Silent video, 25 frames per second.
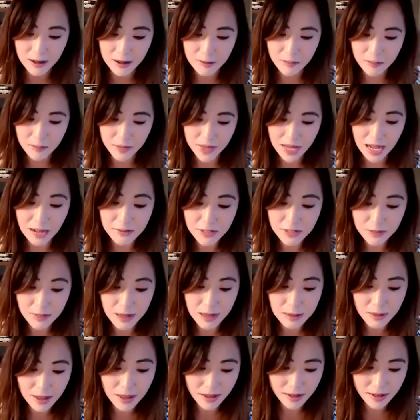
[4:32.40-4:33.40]
After my
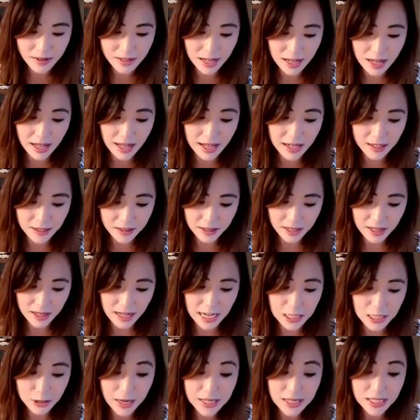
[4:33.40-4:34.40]
mother died, I
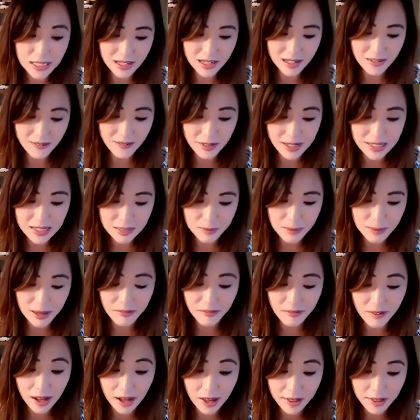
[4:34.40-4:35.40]
tried to convince my
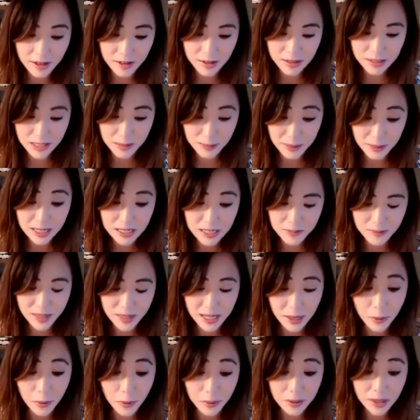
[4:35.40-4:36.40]
father to speak to me
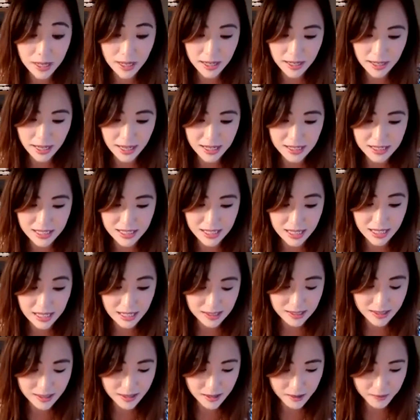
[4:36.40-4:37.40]
only in
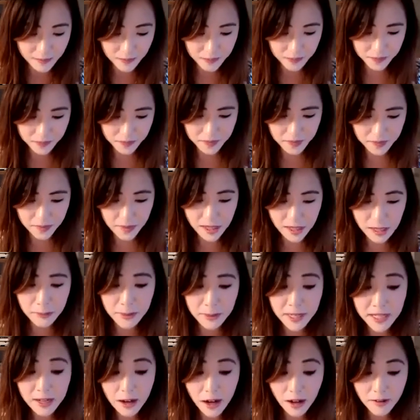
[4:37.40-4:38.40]
Cantonese. But
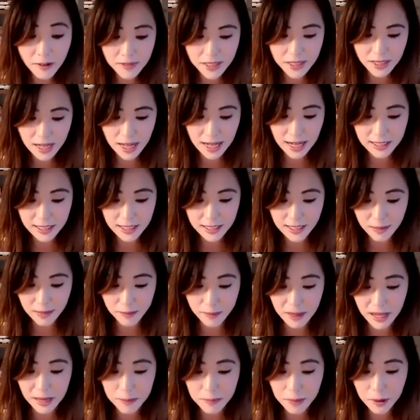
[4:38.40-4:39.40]
he often had to
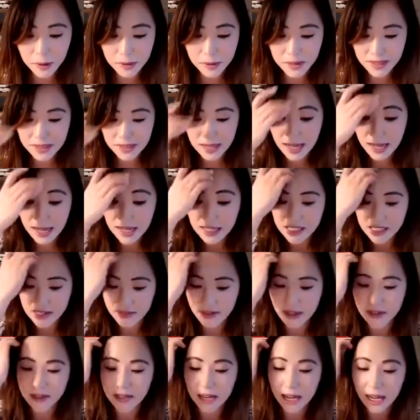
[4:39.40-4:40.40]
supply both sides of
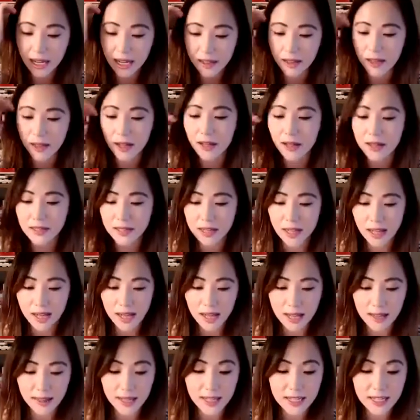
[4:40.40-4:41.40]
our dialogues,
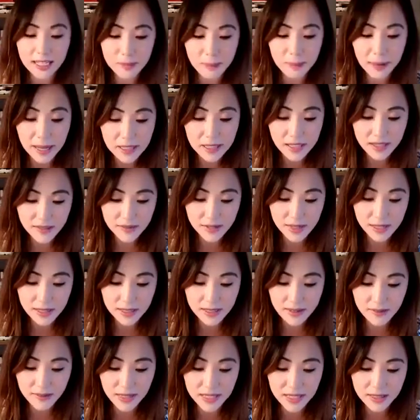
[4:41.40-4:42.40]
the expansiveness
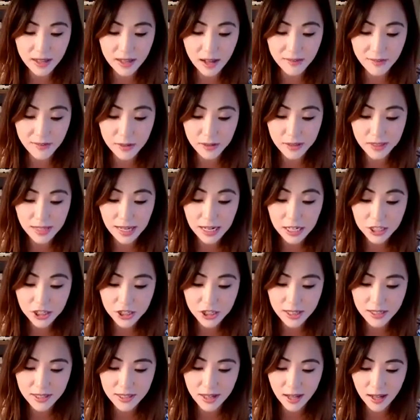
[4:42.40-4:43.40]
of these
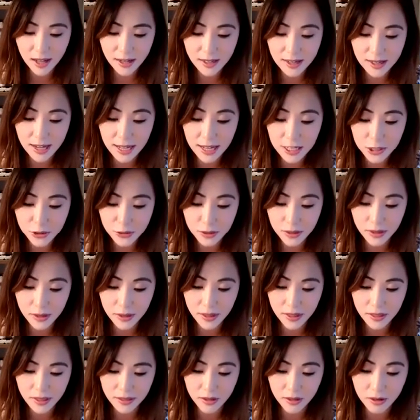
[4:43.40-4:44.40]
conversations unnatural
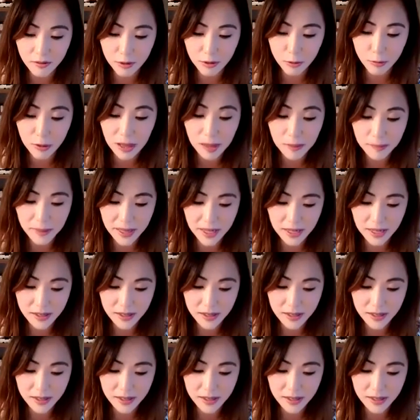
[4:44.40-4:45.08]
and overwhelming.